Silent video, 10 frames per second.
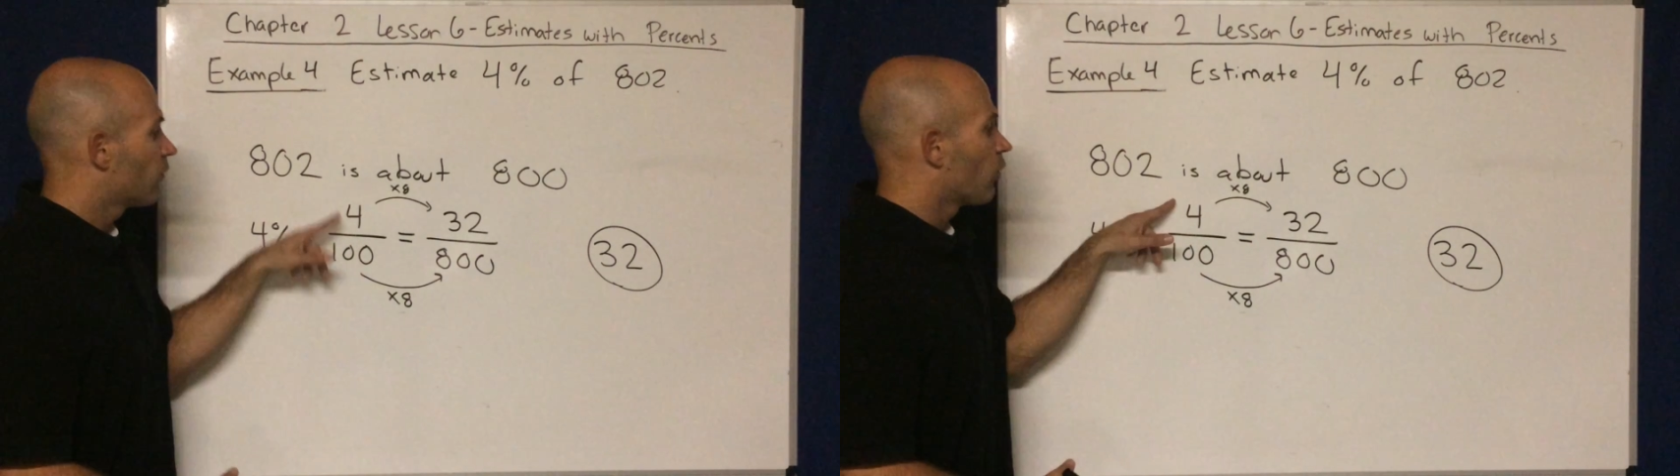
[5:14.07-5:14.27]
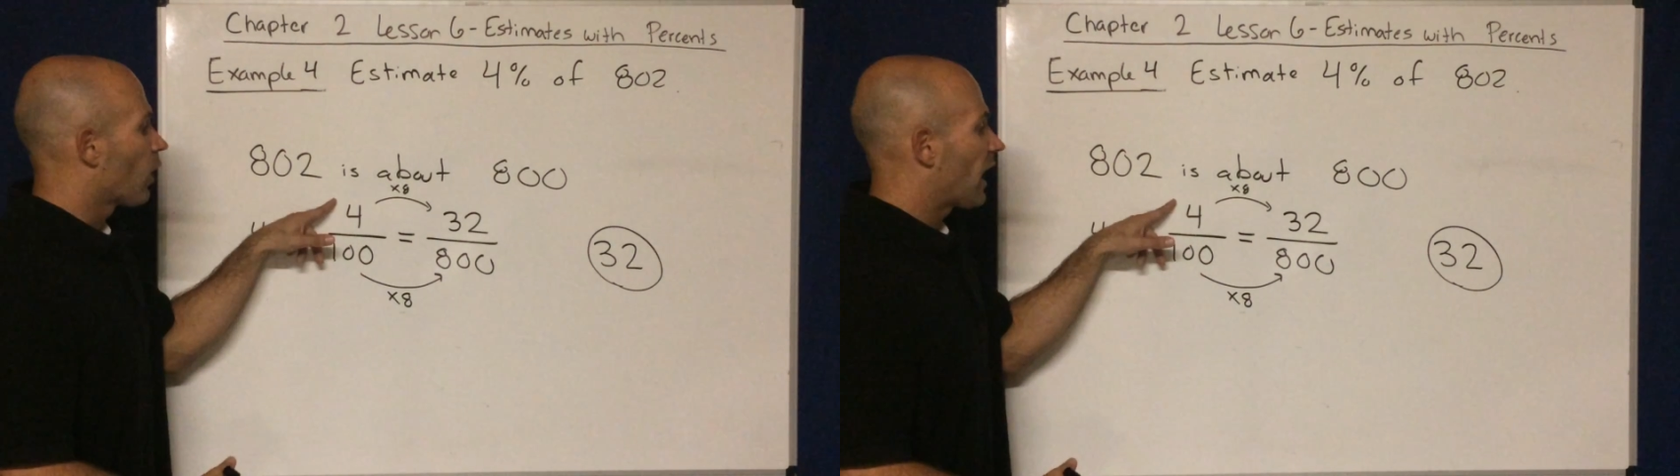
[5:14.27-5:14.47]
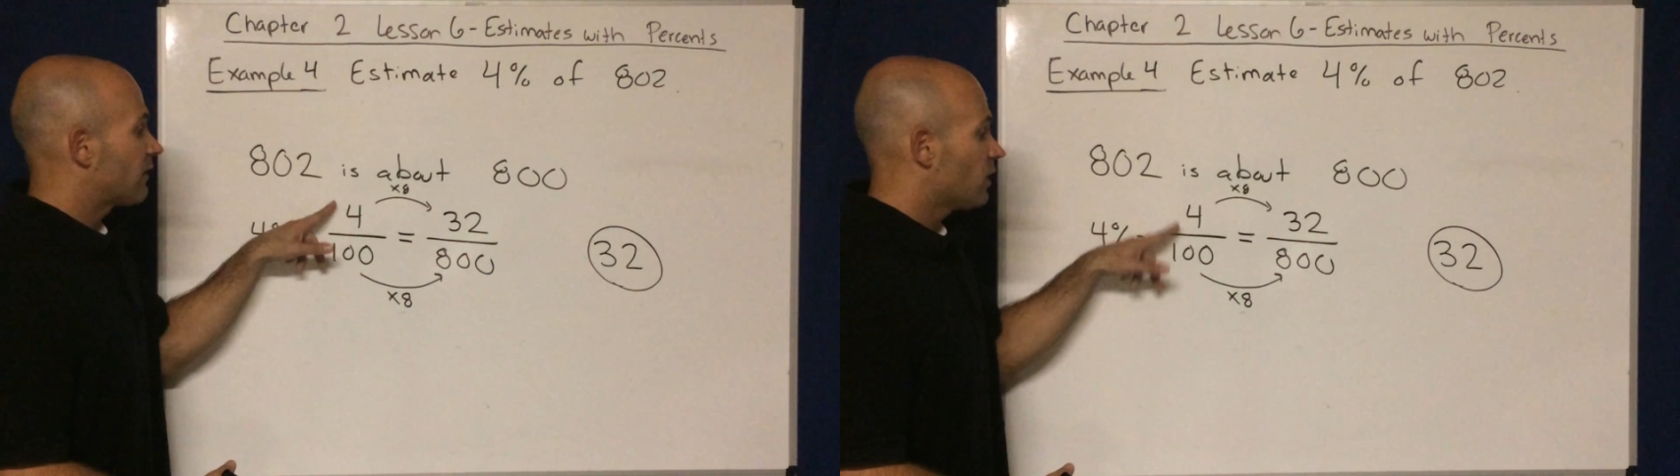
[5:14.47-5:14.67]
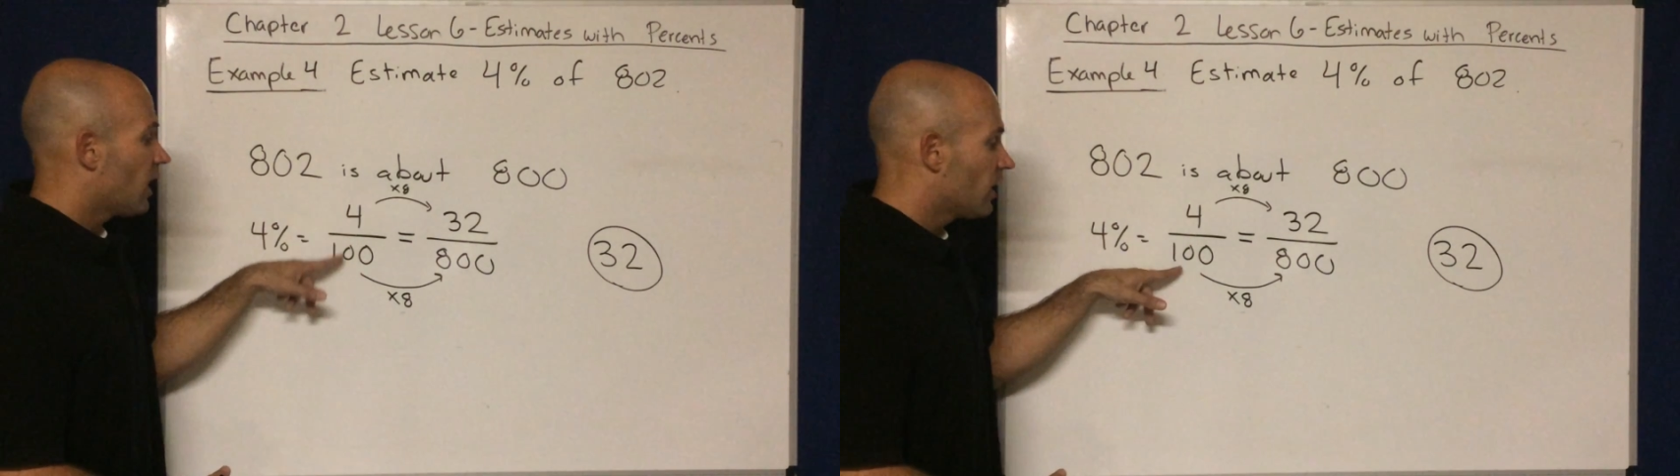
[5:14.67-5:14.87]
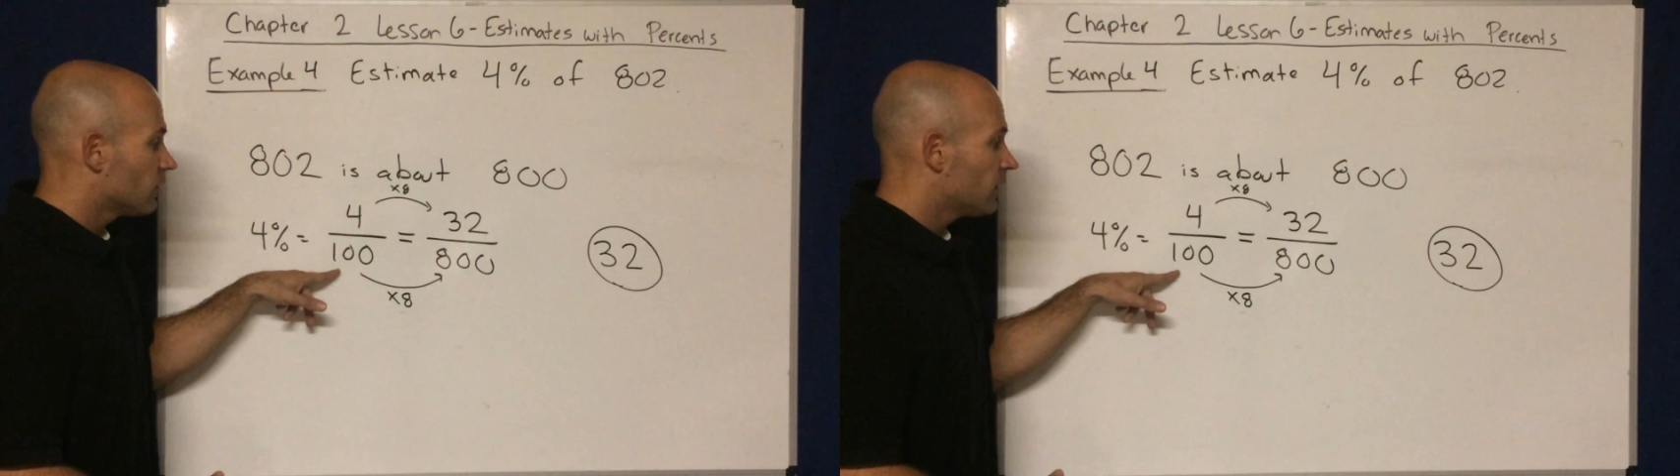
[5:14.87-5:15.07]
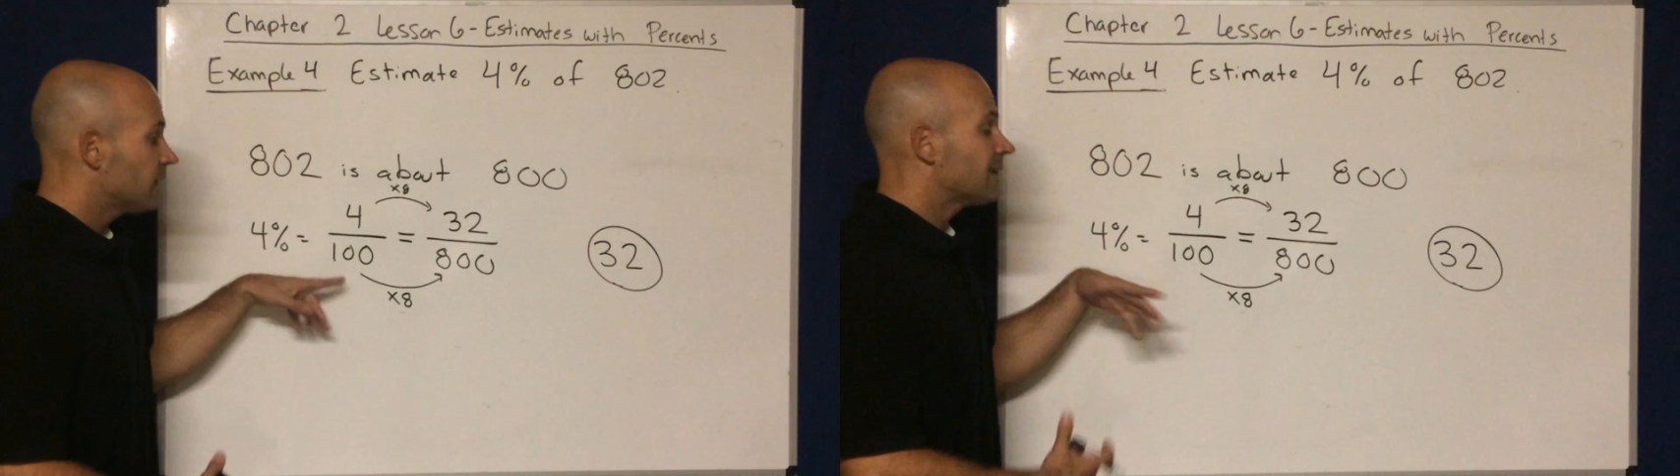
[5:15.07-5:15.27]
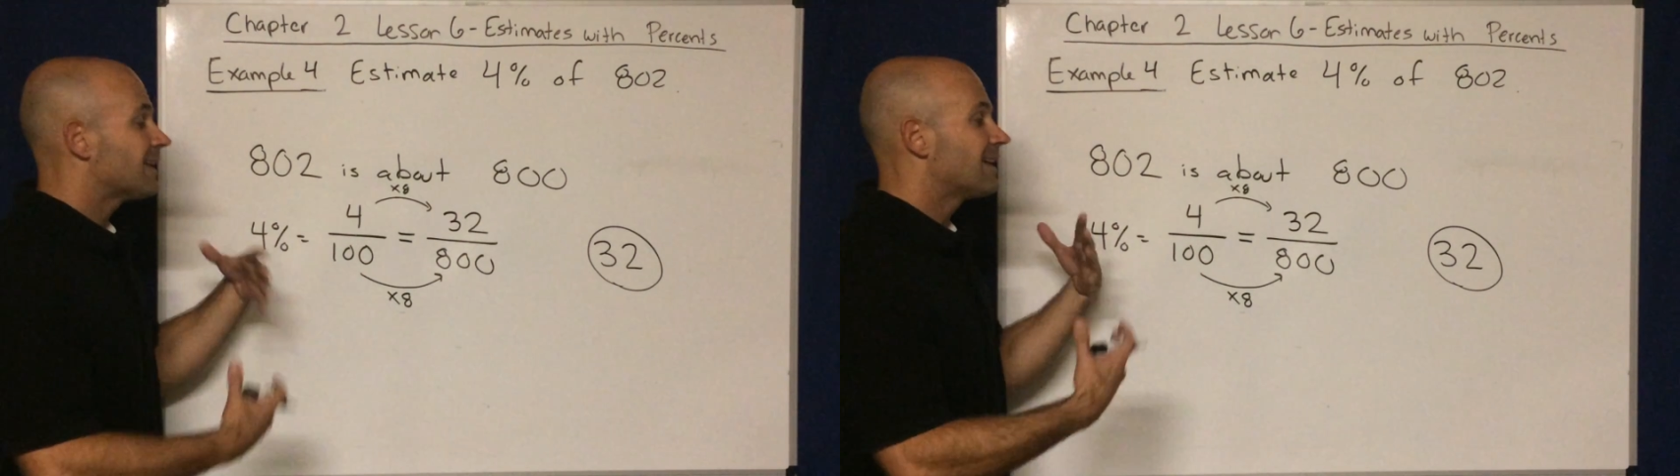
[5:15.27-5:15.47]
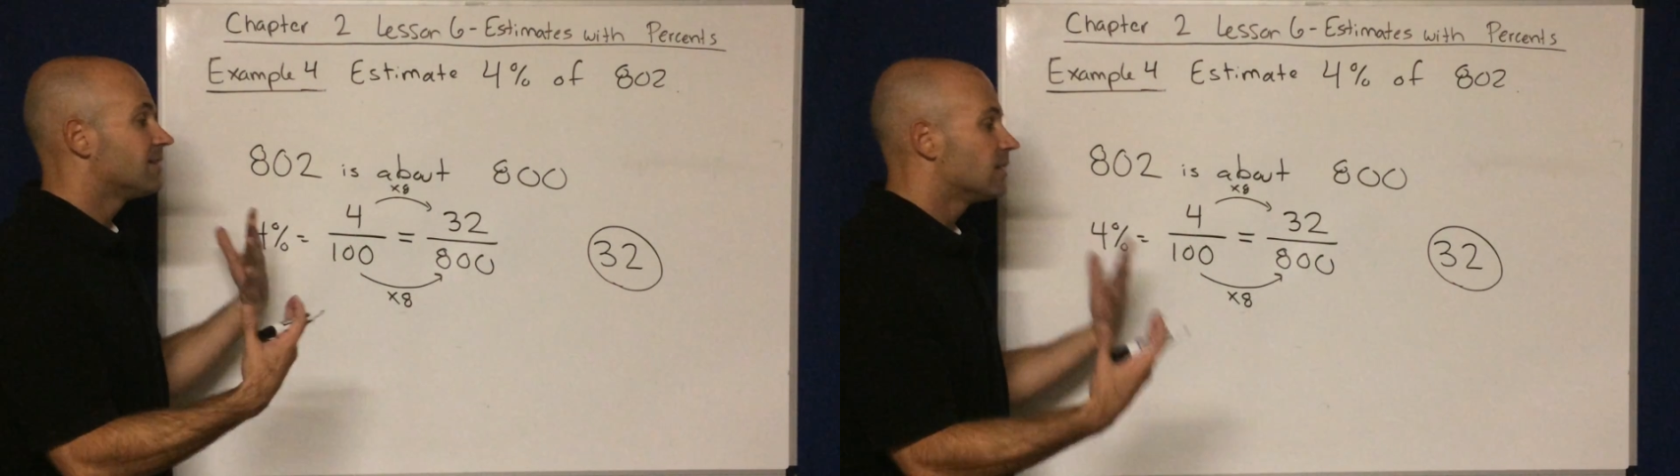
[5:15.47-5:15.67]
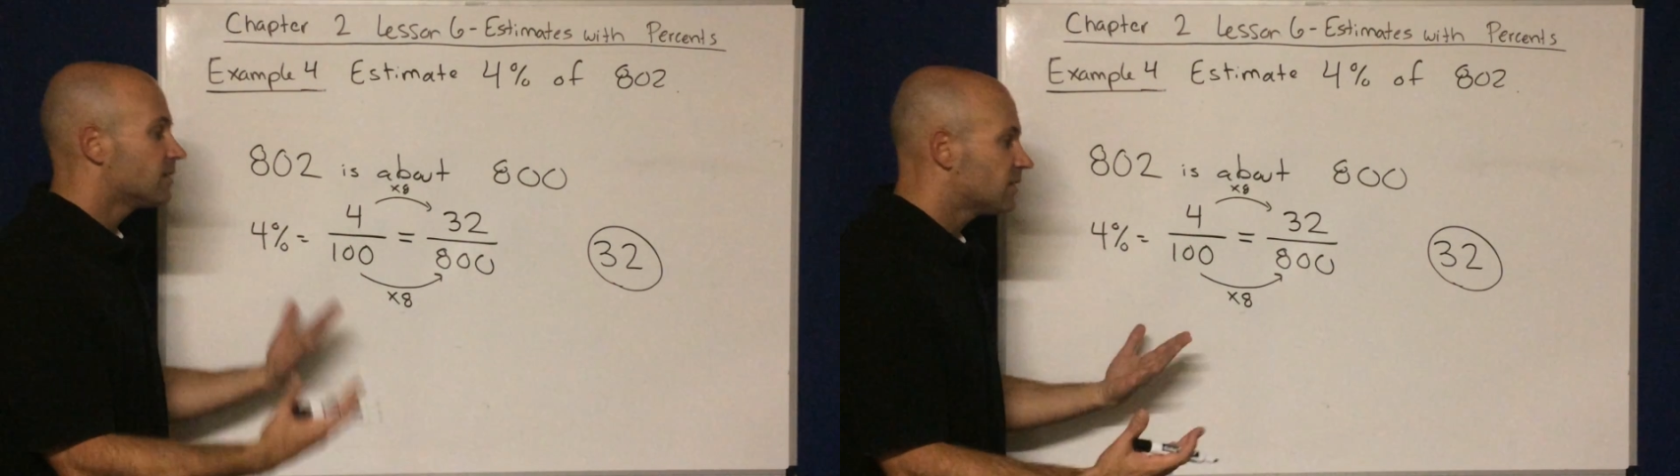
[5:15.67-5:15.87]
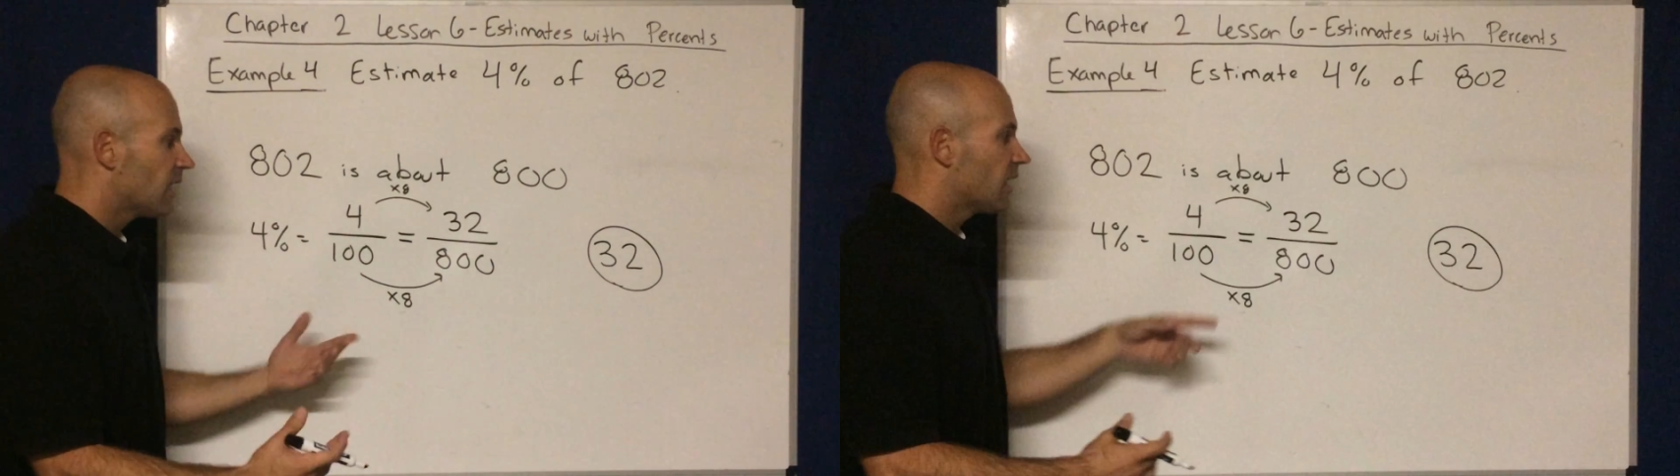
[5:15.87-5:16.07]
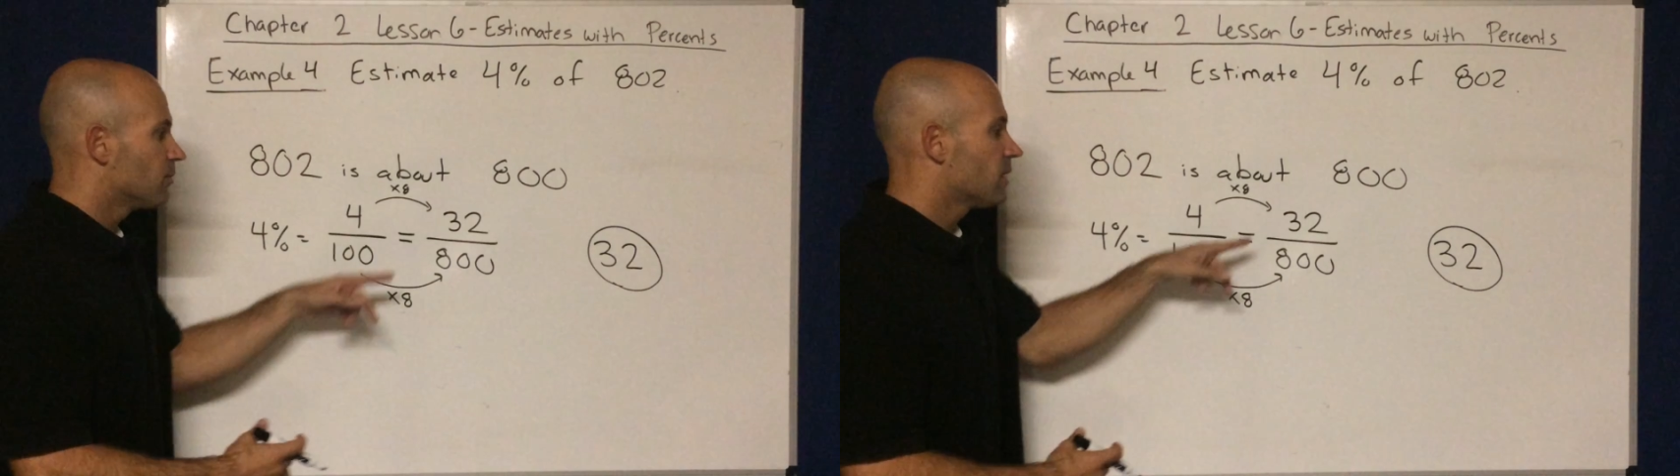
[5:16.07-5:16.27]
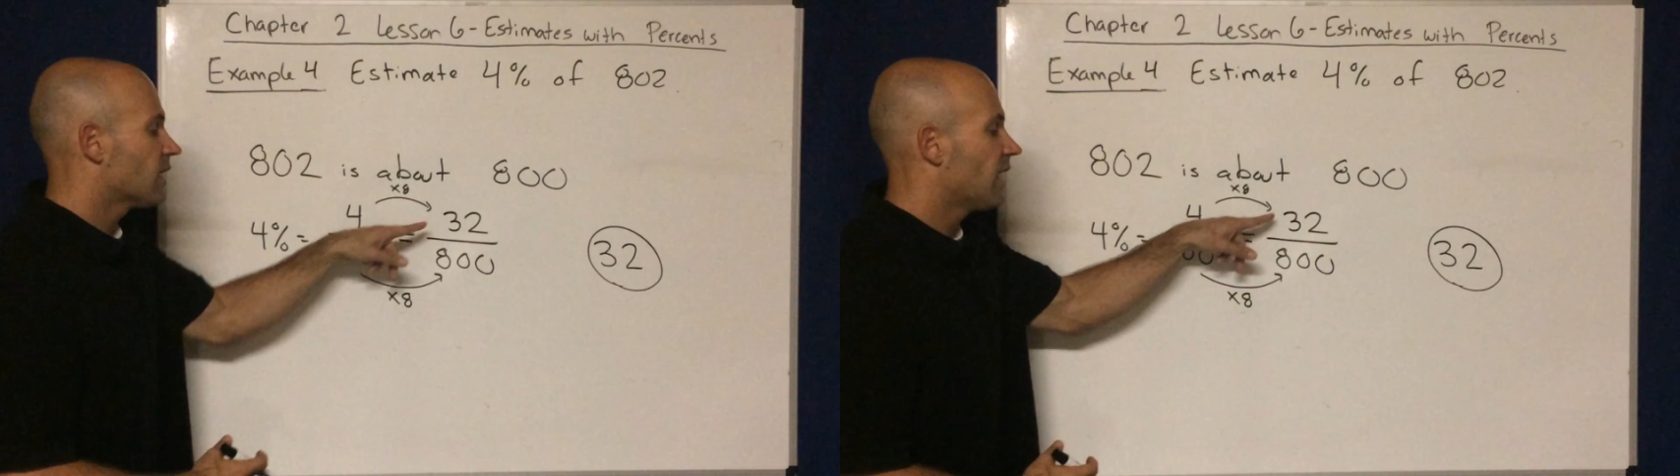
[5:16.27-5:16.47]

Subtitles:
4 out of 100 is the same